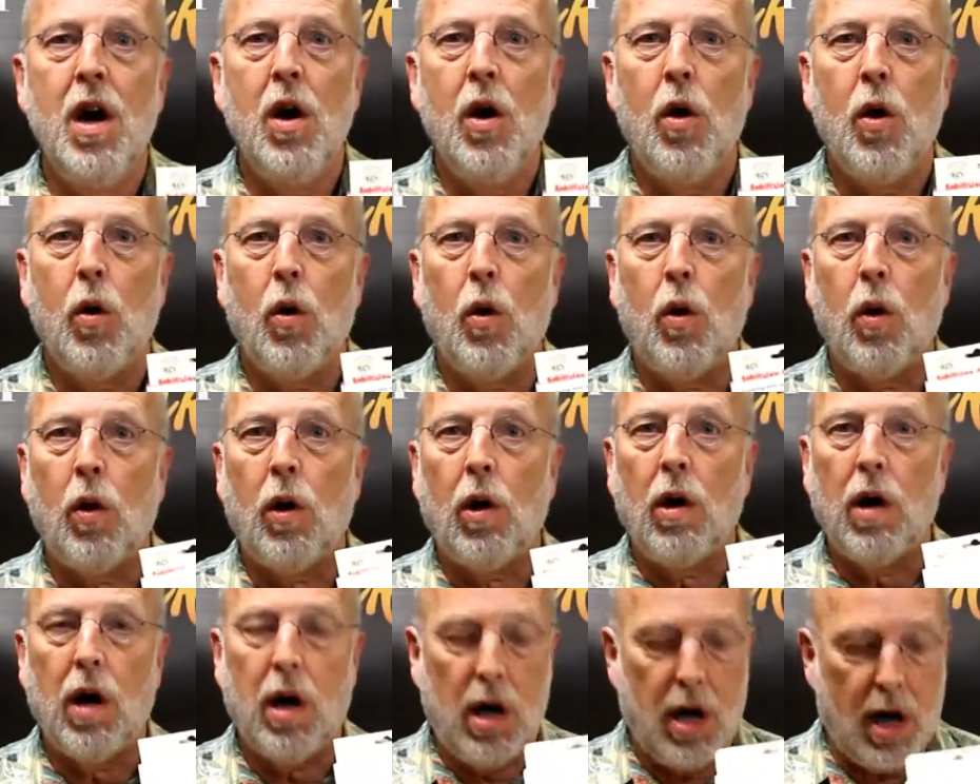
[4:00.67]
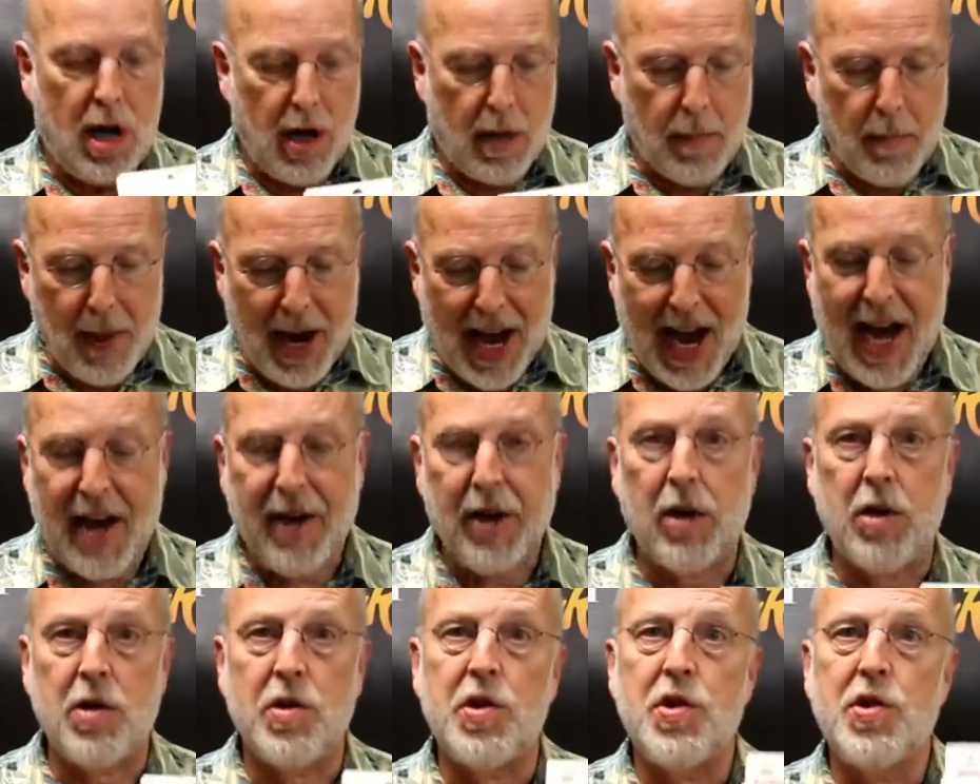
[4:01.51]
or
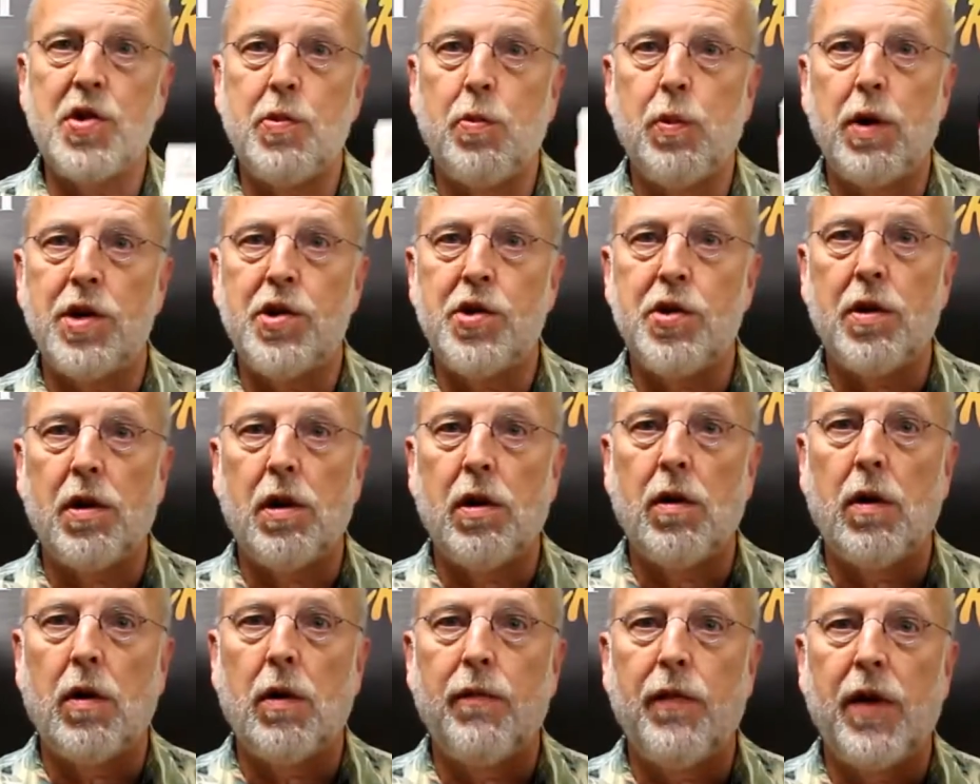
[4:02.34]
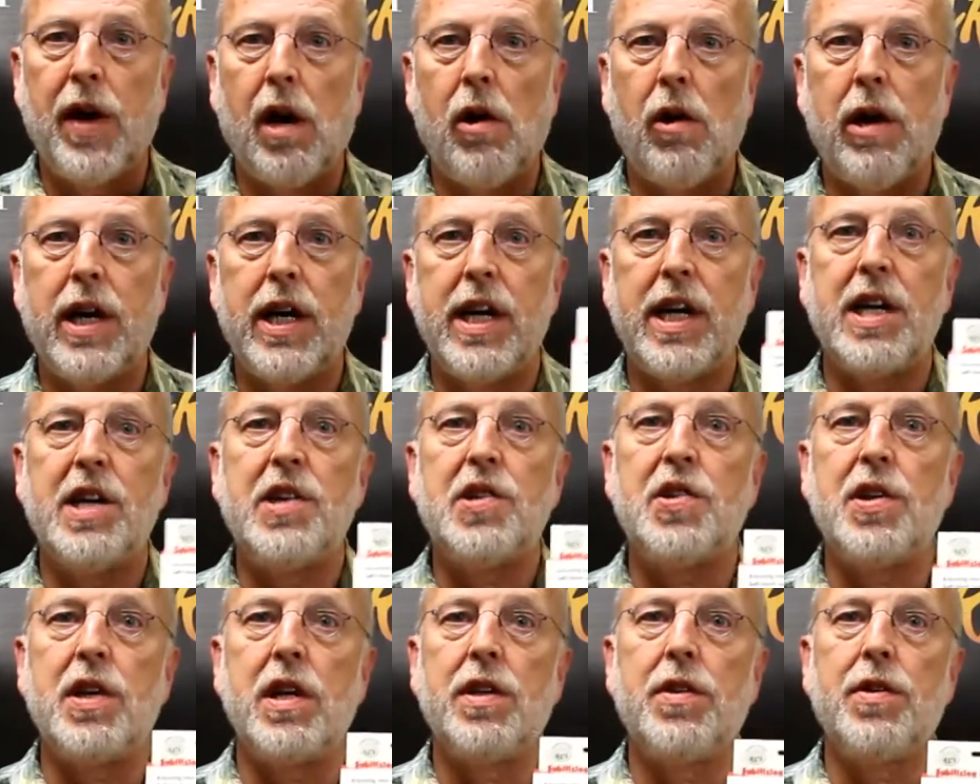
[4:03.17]
patterns, which are very
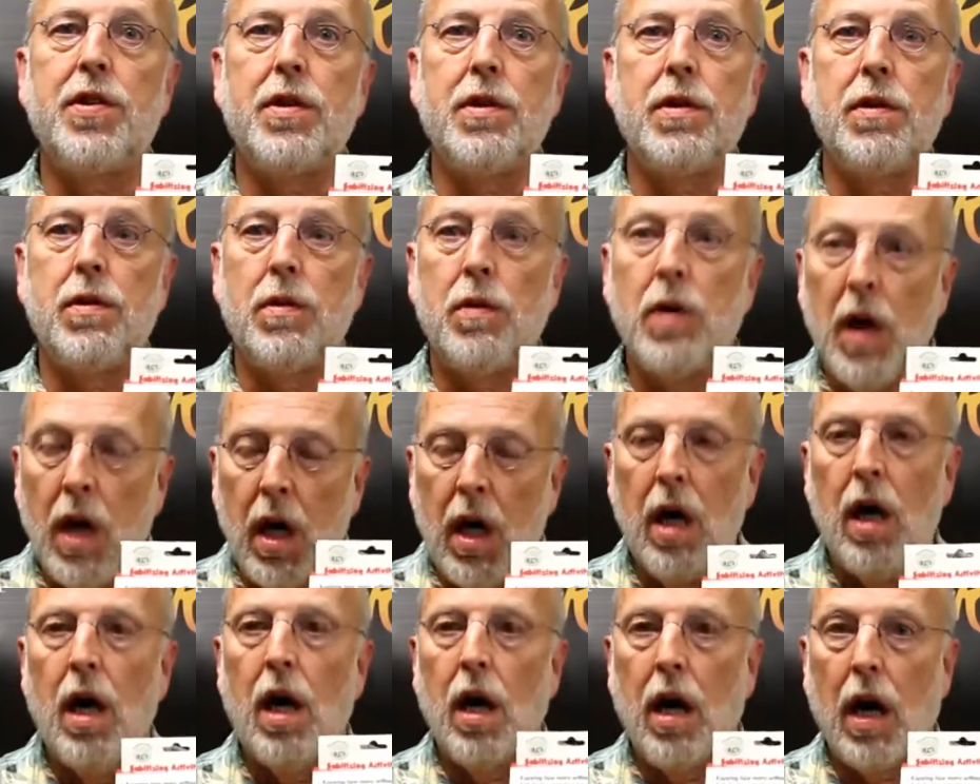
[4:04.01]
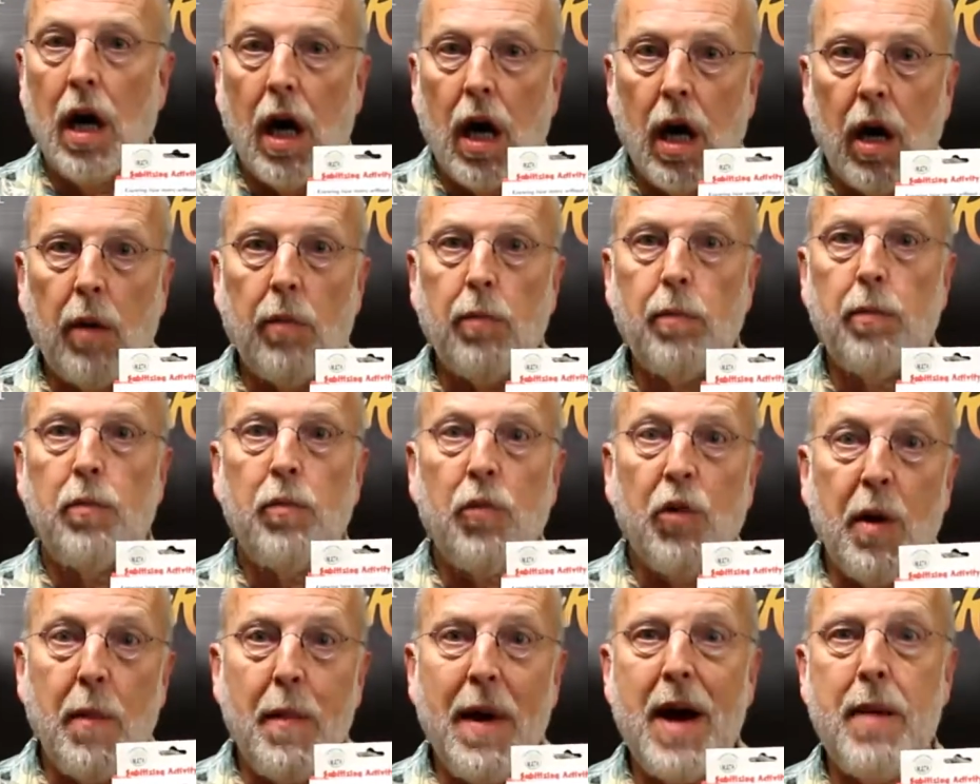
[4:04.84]
easy to
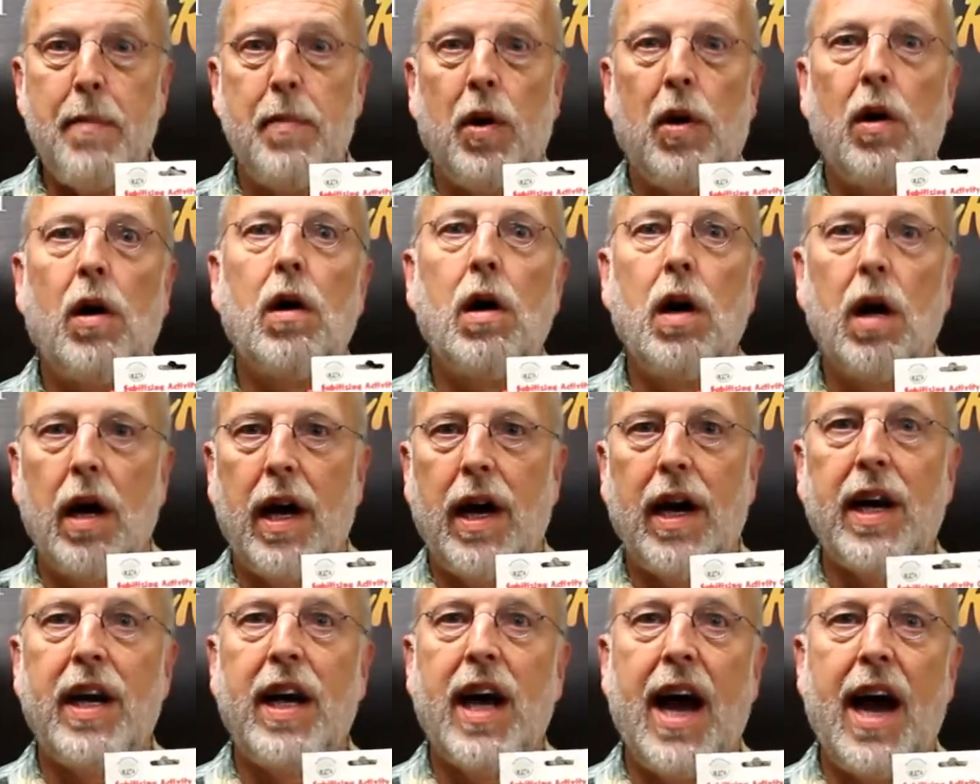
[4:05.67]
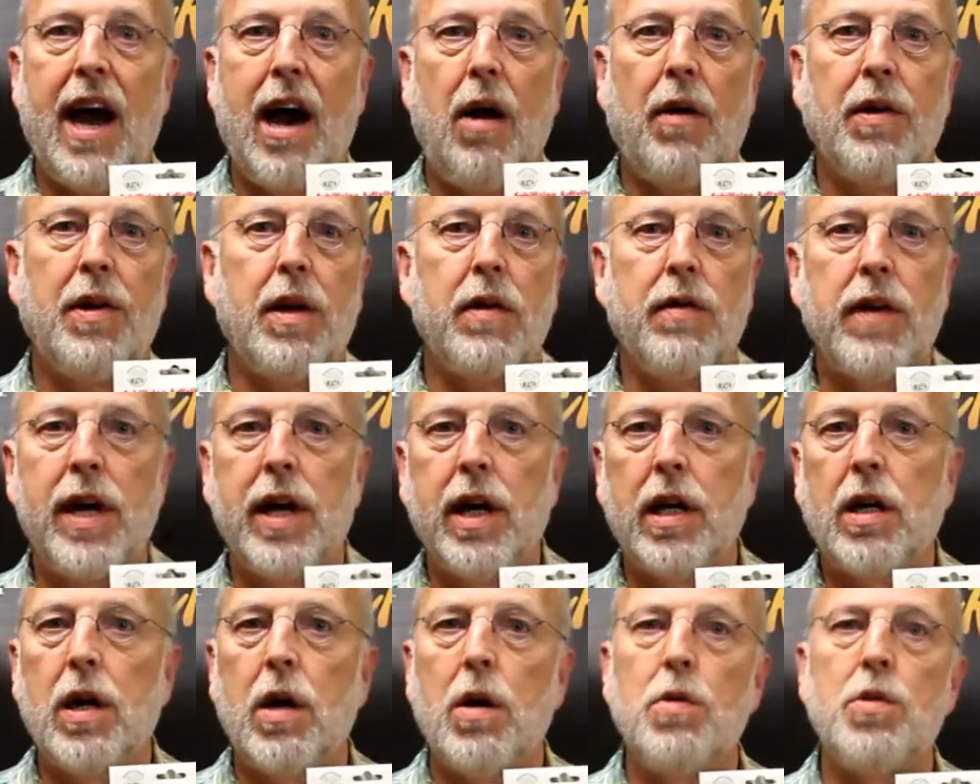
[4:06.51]
remember and count, and then
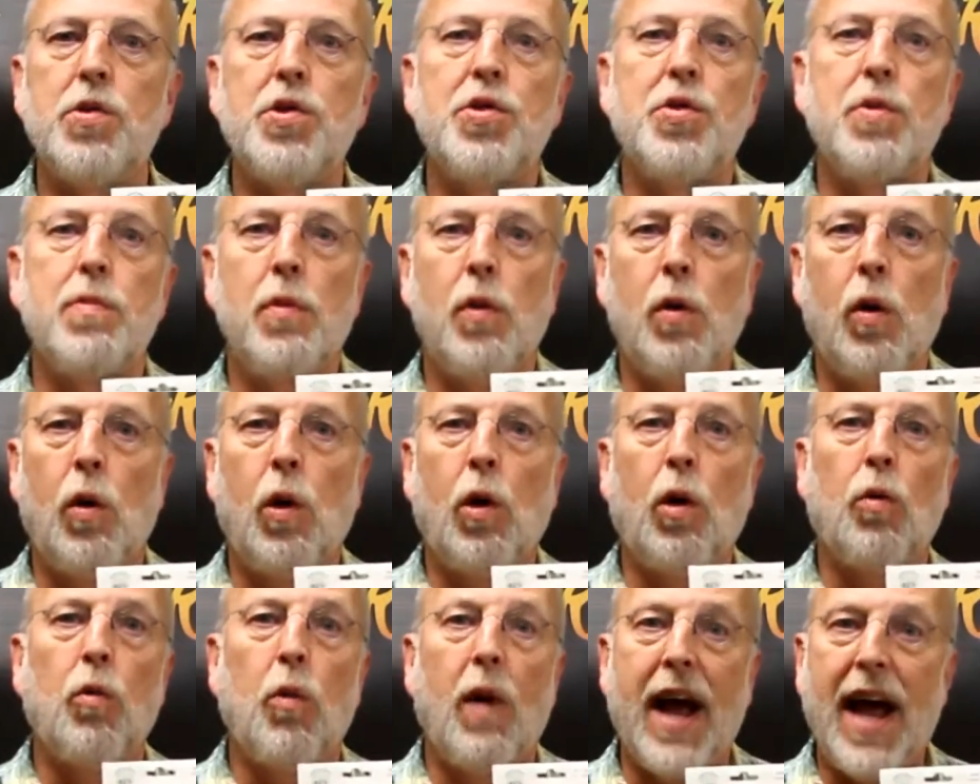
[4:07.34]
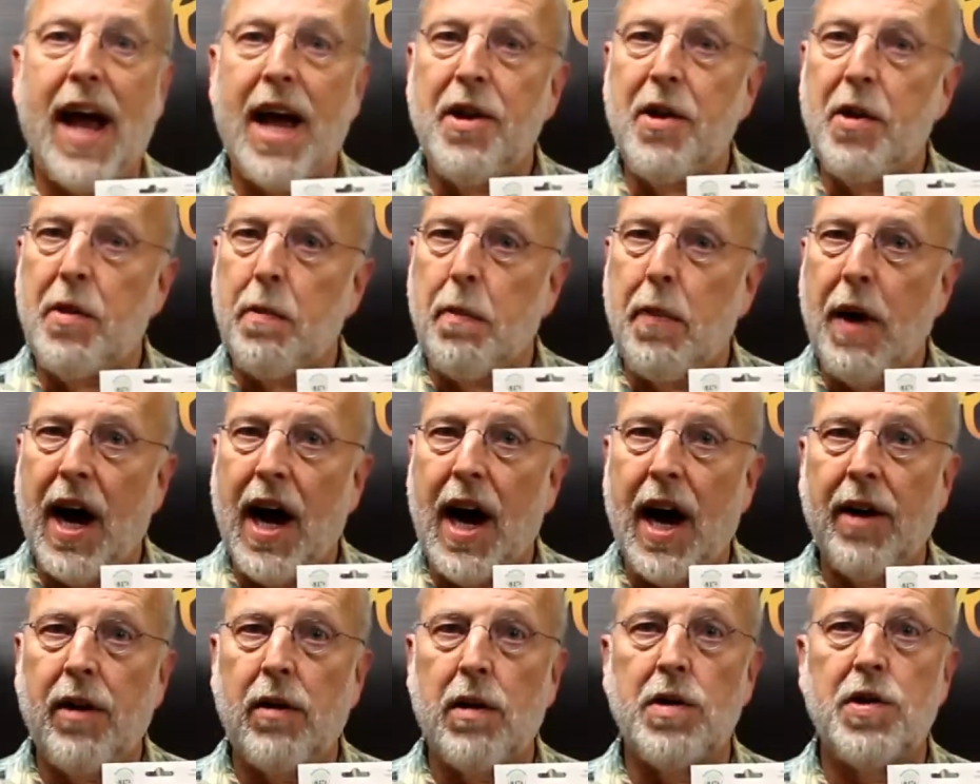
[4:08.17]
it goes to more random
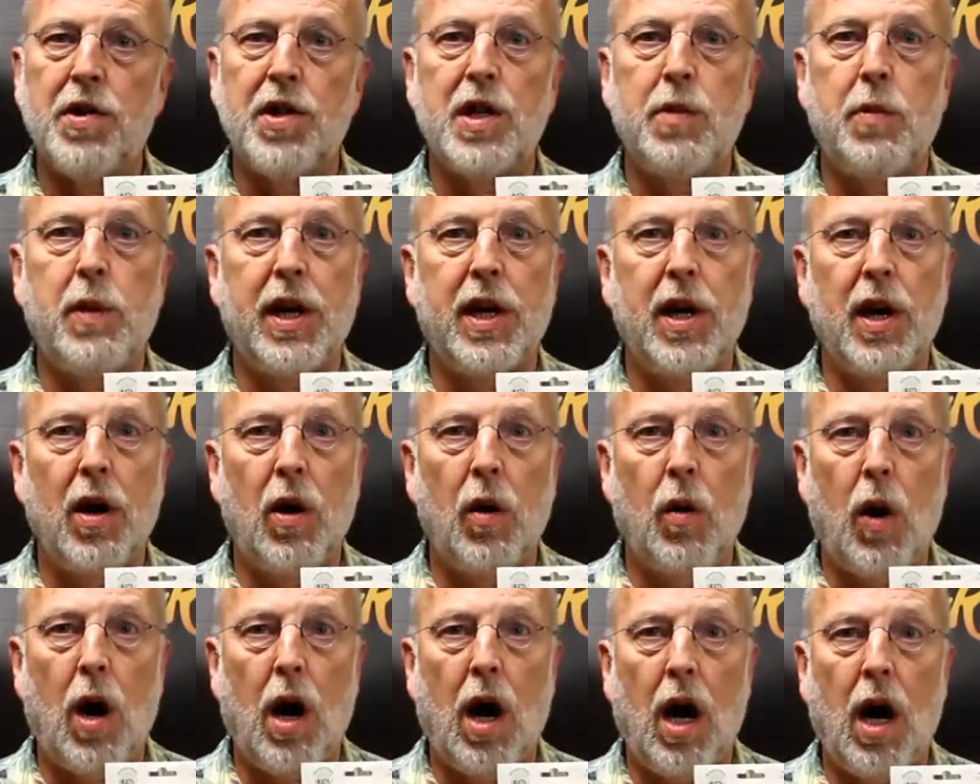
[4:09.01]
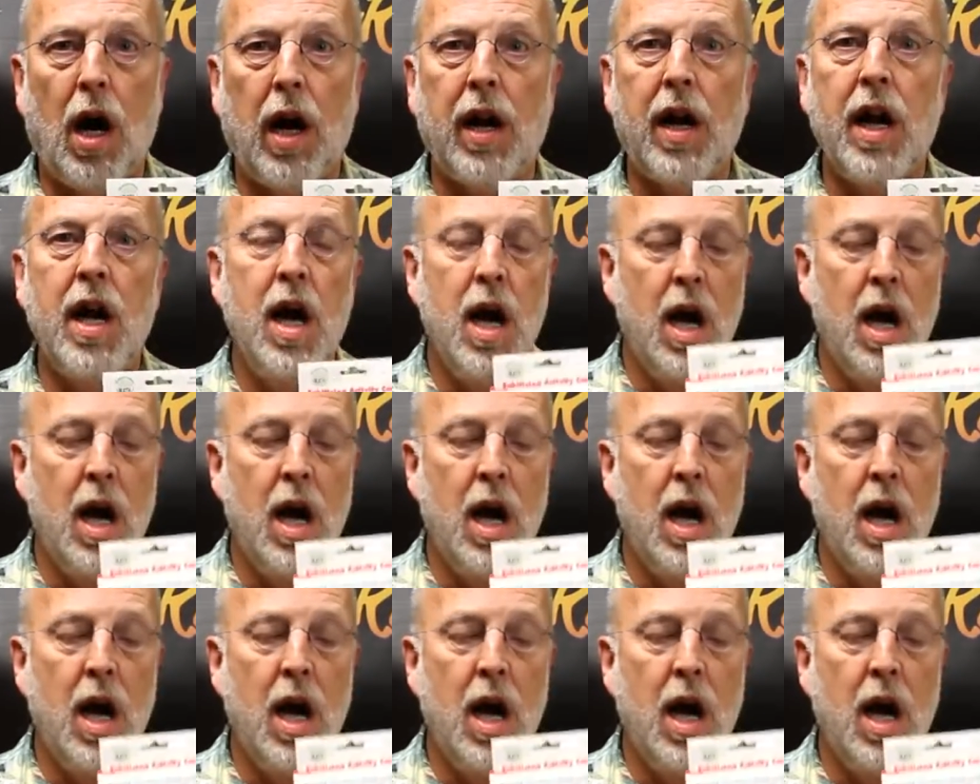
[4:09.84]
patterns as we go on.